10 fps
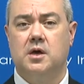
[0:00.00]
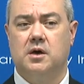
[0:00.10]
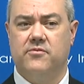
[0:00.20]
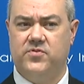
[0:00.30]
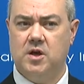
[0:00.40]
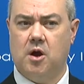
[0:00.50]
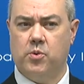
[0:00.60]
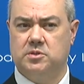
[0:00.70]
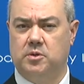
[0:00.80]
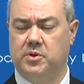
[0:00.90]
VR
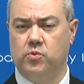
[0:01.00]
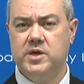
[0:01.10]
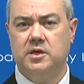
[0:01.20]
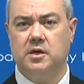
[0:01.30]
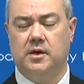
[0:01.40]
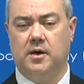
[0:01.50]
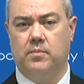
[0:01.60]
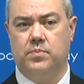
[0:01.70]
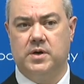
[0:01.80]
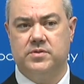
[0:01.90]
was a little bit weak,
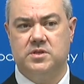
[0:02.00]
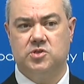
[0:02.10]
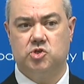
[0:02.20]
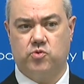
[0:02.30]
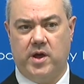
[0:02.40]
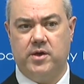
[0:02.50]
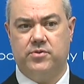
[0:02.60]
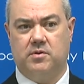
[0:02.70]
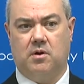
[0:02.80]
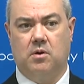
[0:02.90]
but the strength
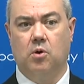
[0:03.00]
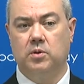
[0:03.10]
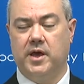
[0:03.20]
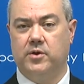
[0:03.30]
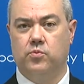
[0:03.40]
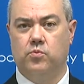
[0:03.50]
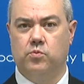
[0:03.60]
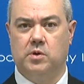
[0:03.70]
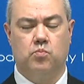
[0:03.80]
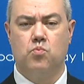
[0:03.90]
in our
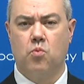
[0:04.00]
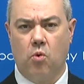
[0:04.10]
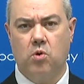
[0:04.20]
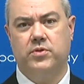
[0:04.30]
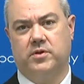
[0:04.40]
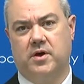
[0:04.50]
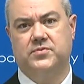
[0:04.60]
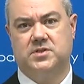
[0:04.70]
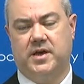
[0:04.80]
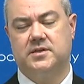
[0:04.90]
OLED more than
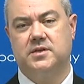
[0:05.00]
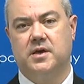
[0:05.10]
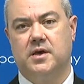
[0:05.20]
offset